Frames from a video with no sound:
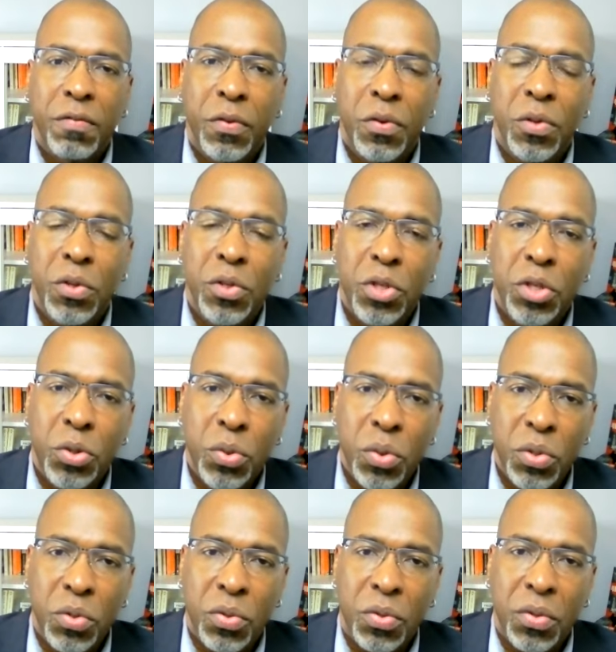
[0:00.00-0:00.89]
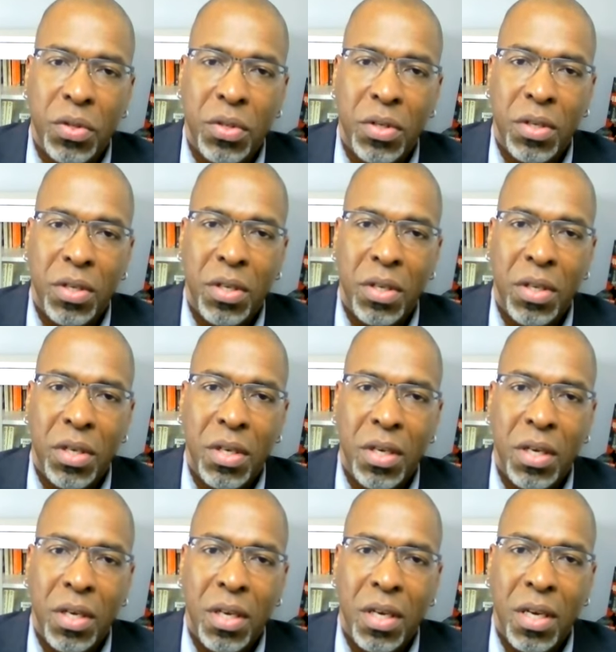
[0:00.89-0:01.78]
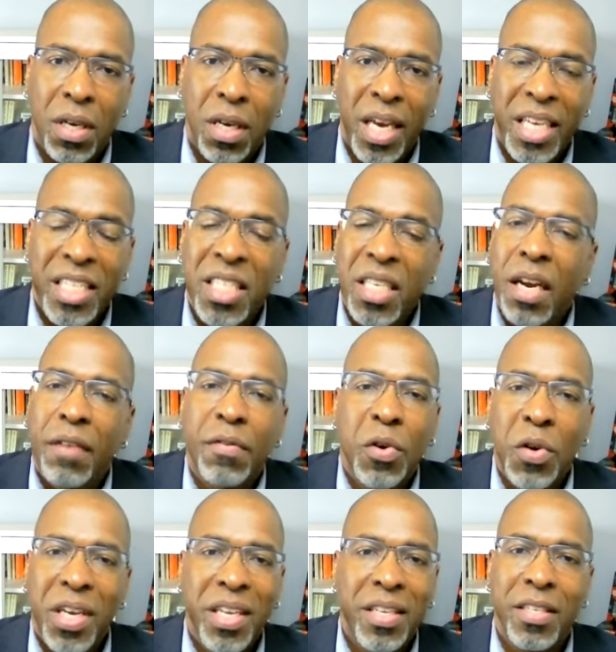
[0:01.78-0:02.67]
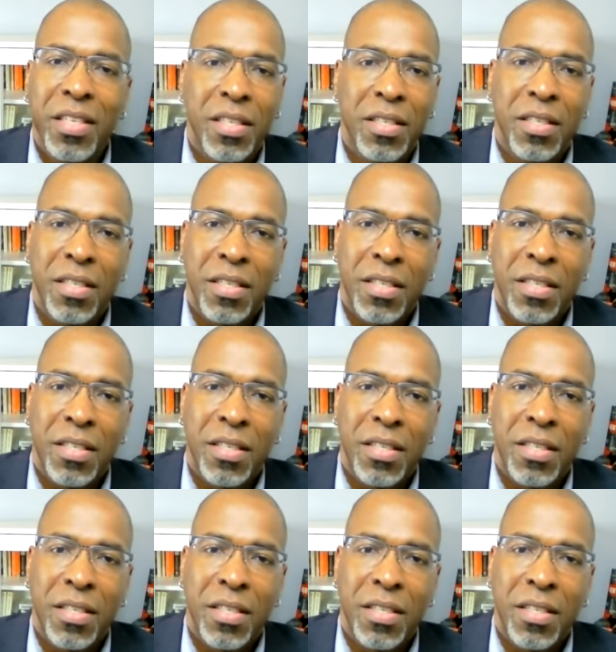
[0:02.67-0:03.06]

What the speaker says: for the truth has never ended.